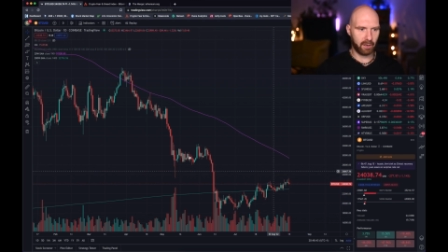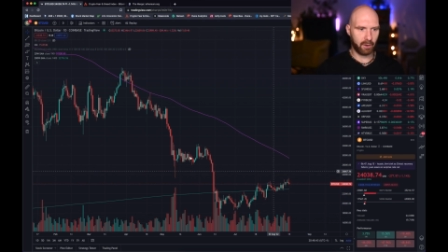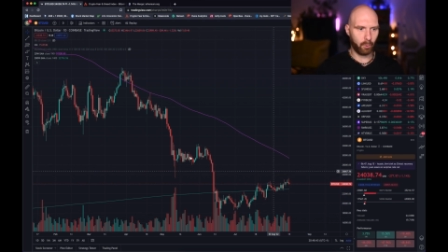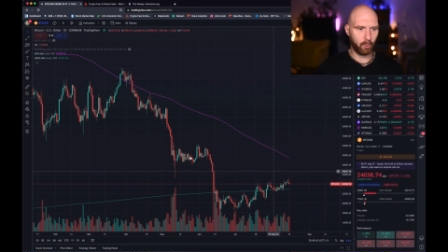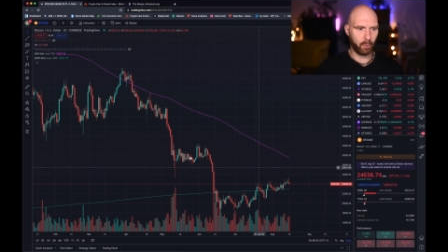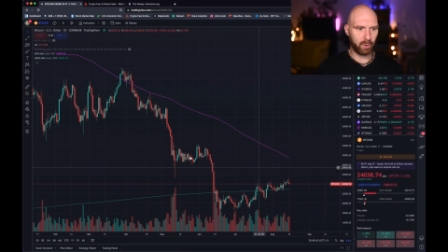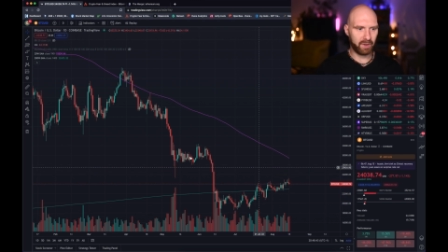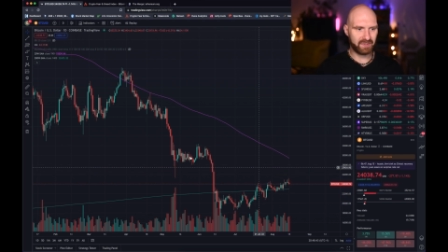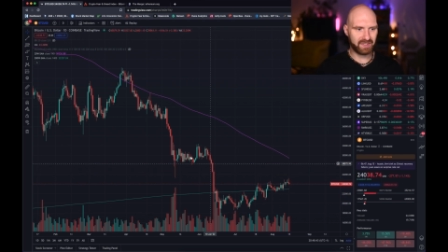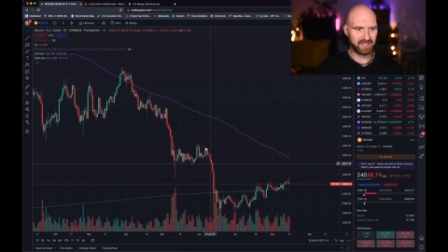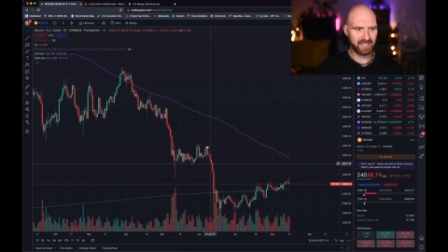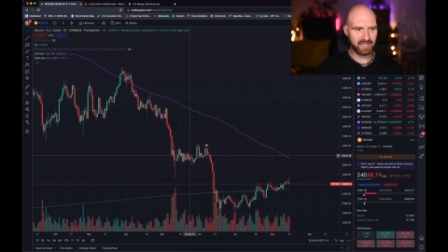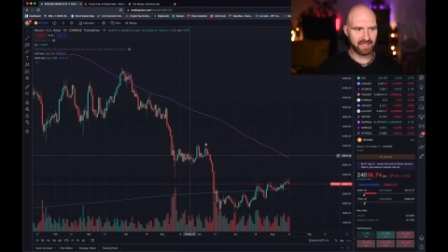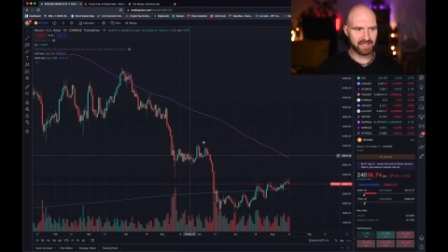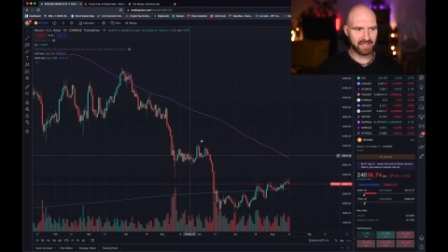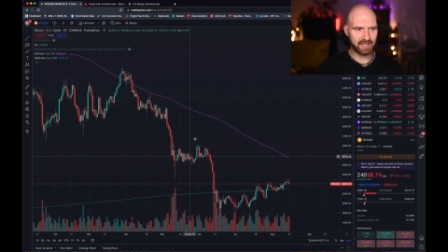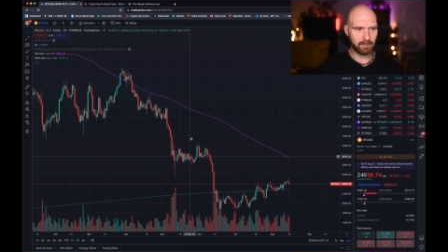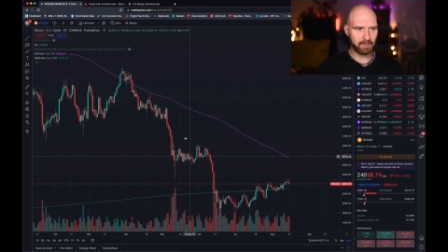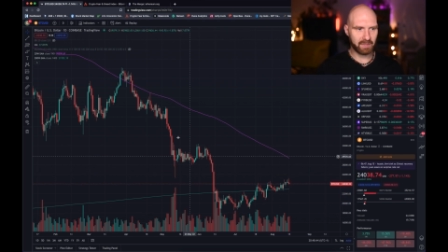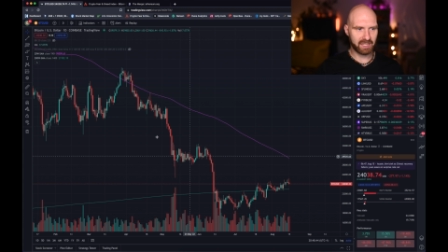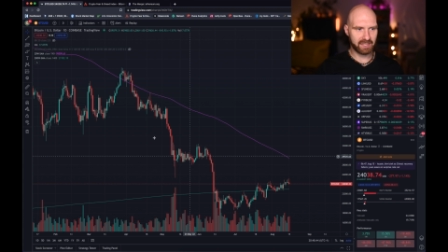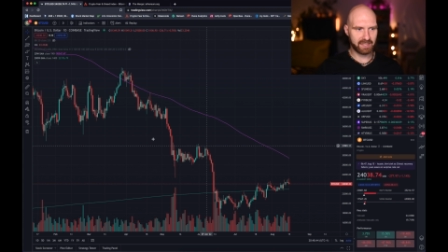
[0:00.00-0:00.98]
we've seen
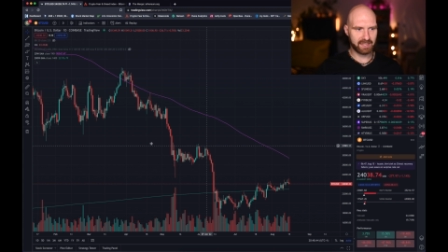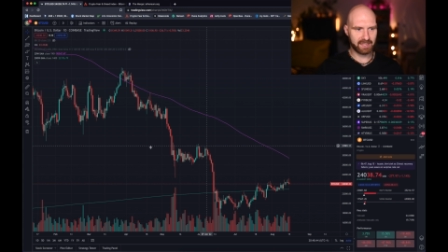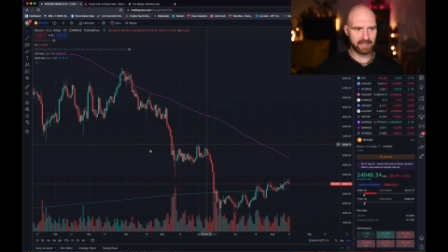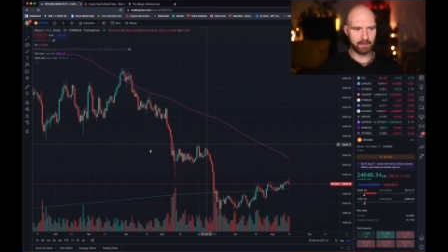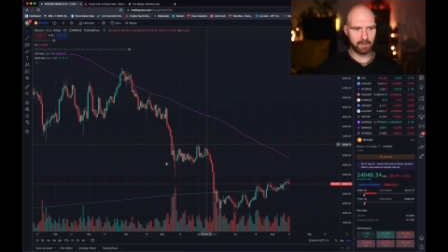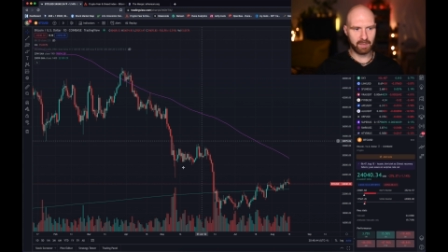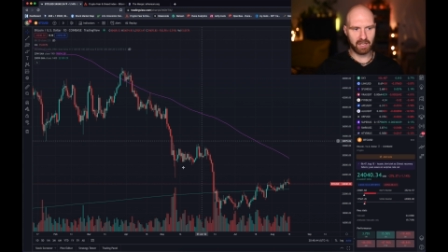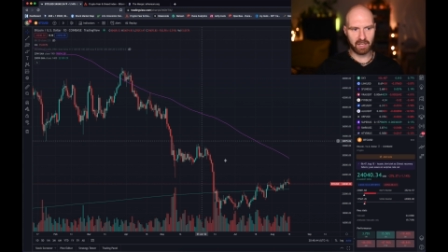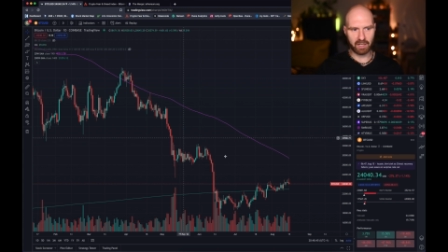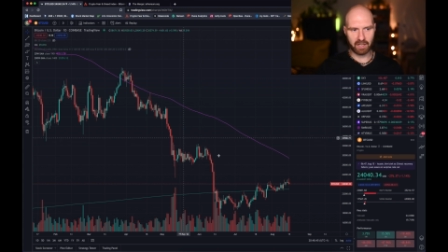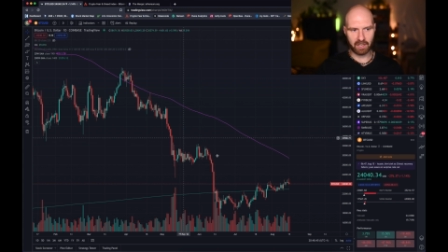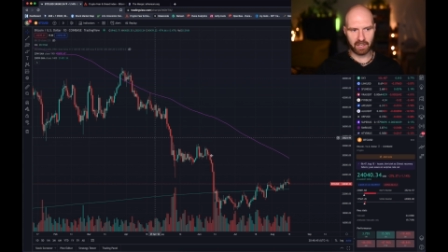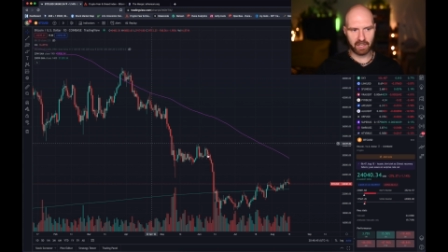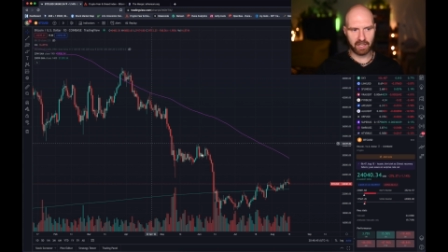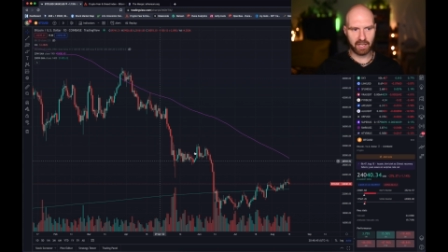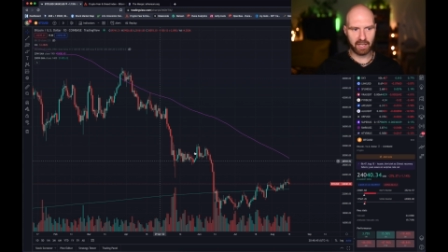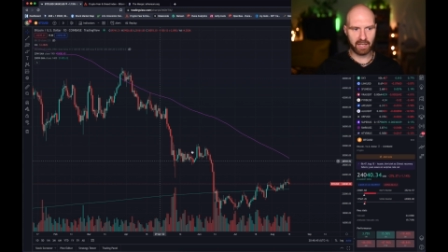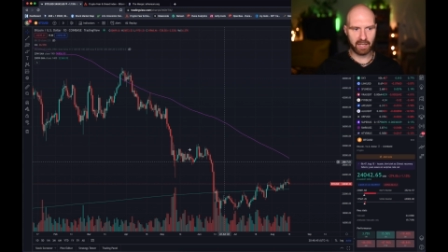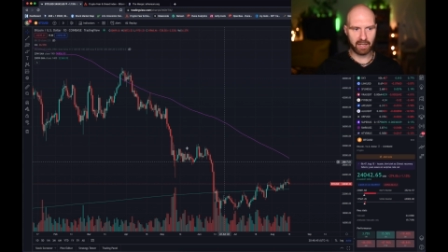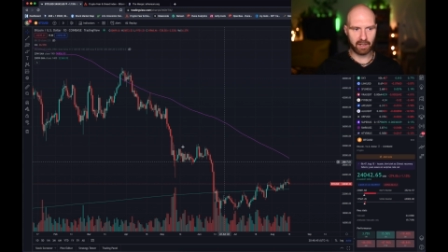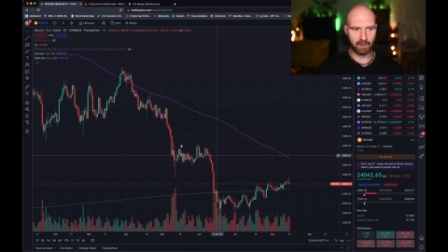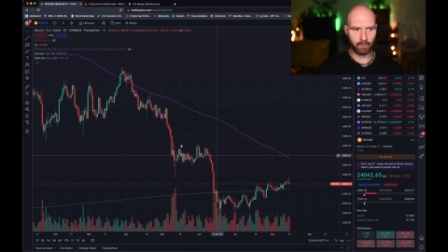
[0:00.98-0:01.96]
something similar
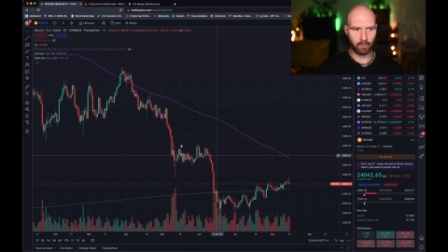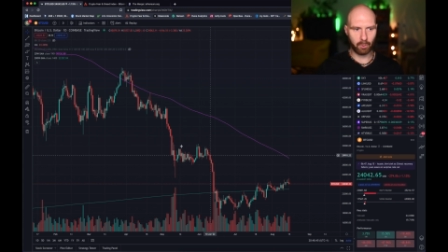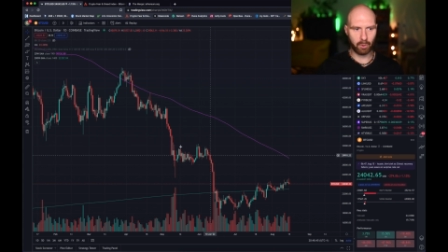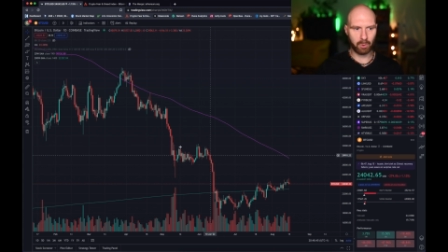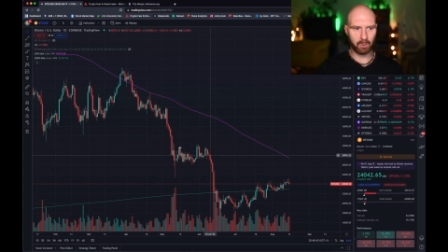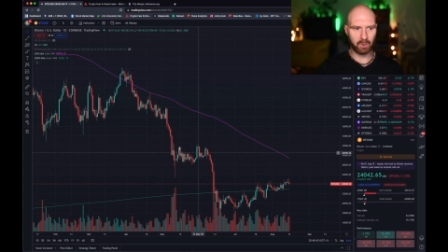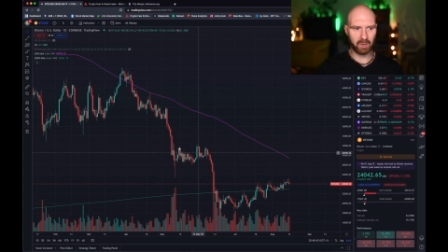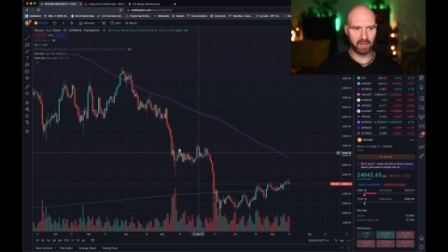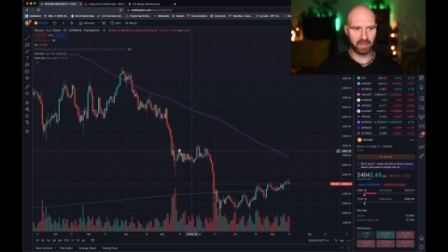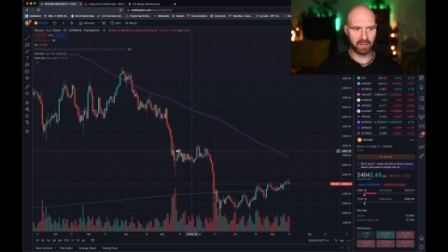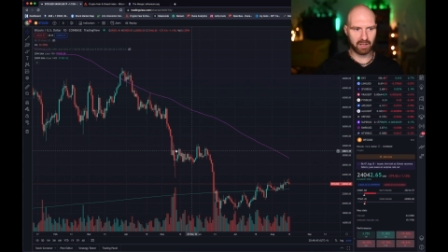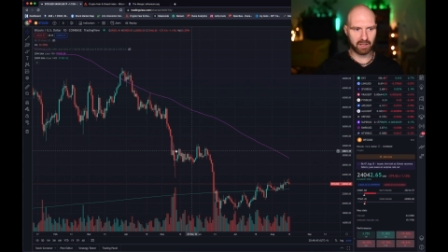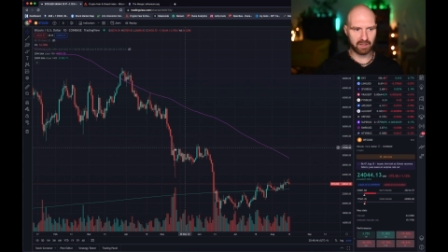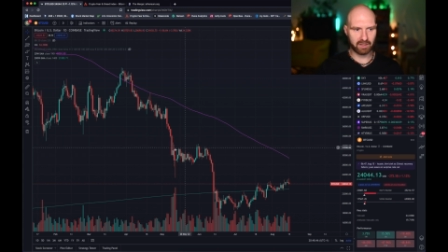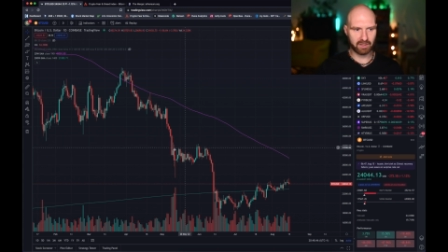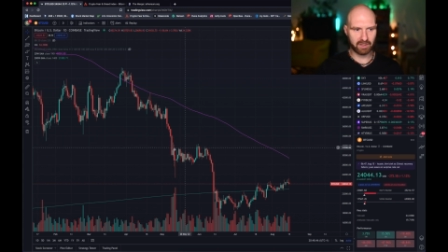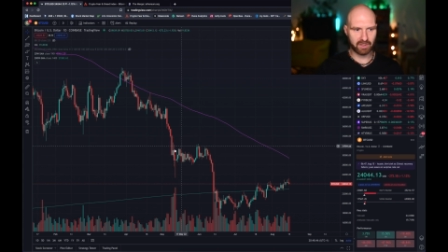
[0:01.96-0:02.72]
here we were